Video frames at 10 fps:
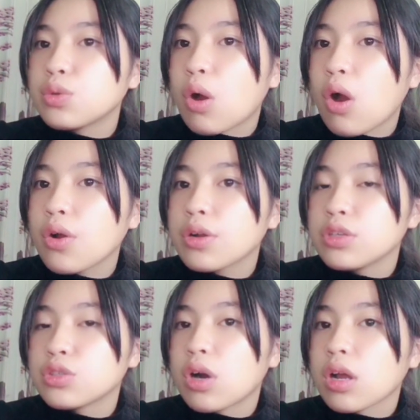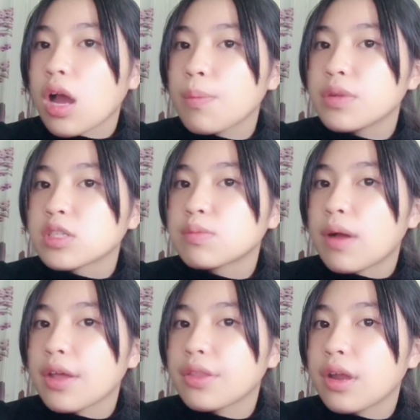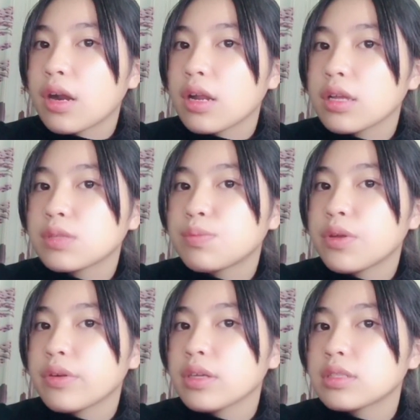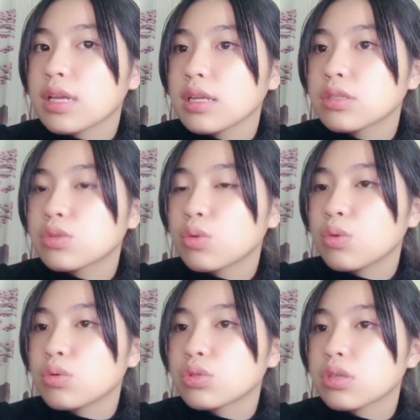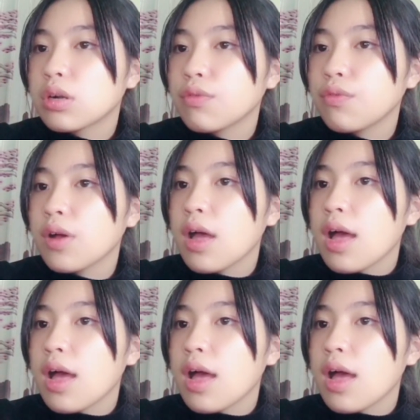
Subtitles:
order your coupons by their expiry dates to serve